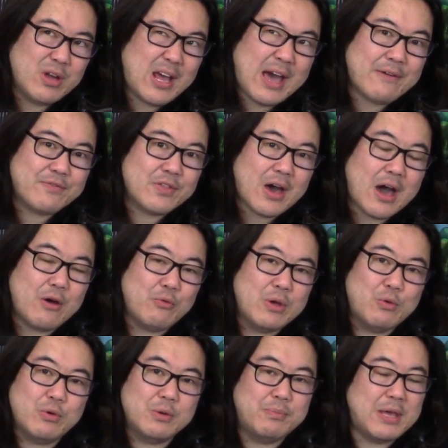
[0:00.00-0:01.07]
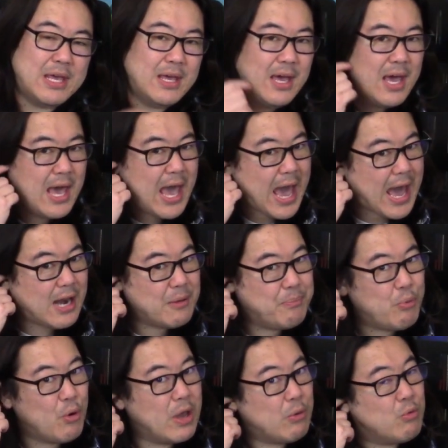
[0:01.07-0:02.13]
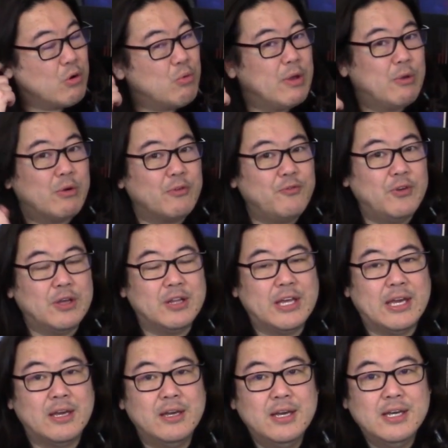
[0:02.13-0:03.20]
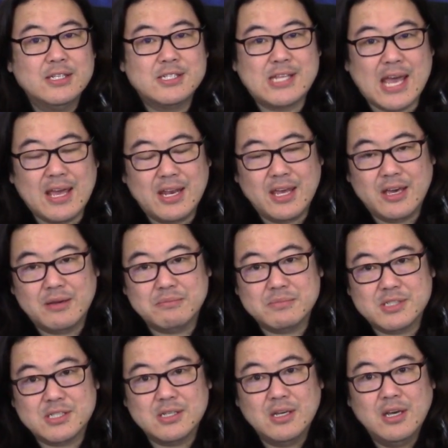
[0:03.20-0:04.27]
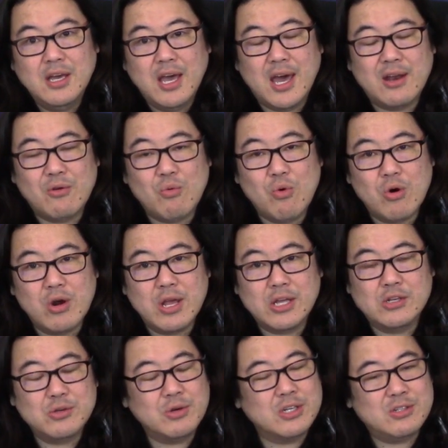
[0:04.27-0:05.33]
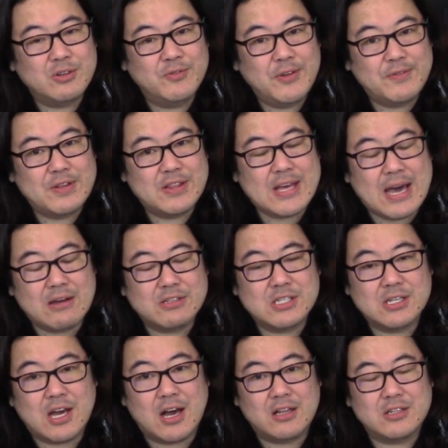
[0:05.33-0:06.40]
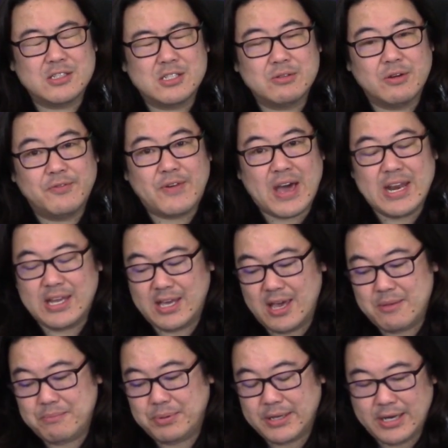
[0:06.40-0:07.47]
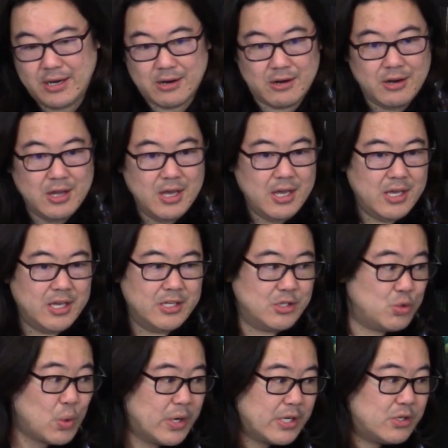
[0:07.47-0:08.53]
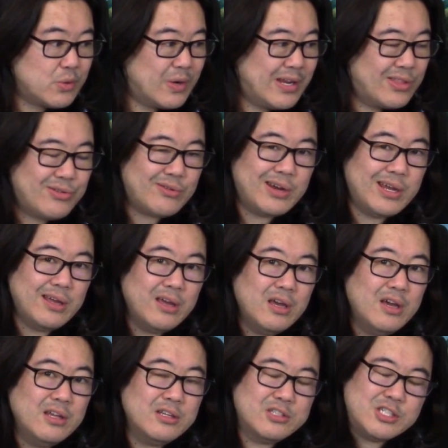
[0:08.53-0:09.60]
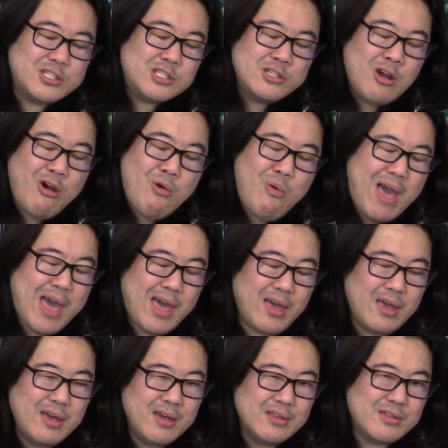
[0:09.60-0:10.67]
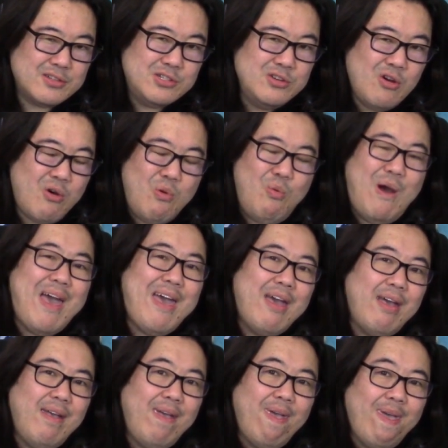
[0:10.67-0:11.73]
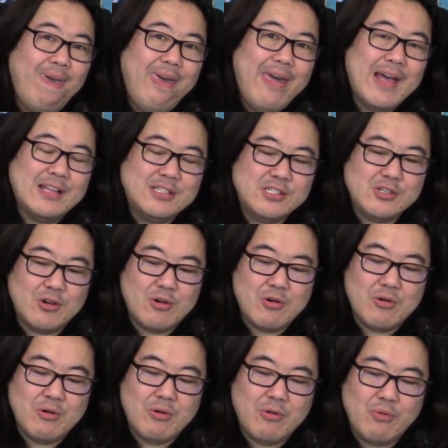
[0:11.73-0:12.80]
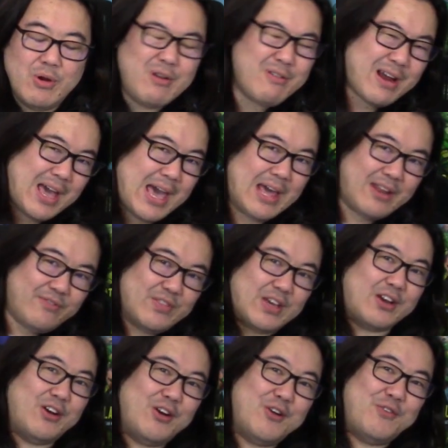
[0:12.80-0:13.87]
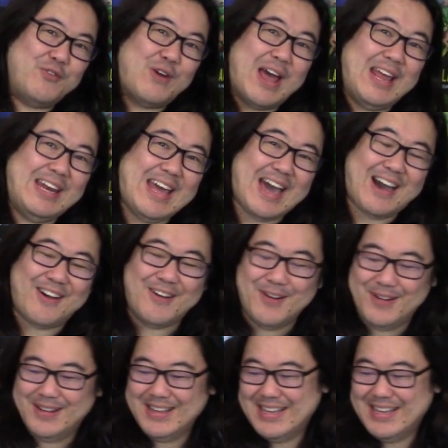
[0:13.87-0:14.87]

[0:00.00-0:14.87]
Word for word: would have thought we would be at a point where we were filling stadiums and awarding two hundred fifty thousand dollars to a fighting game player in 2023. There's just no way. There's no way. And so we're ahead of the curve right now.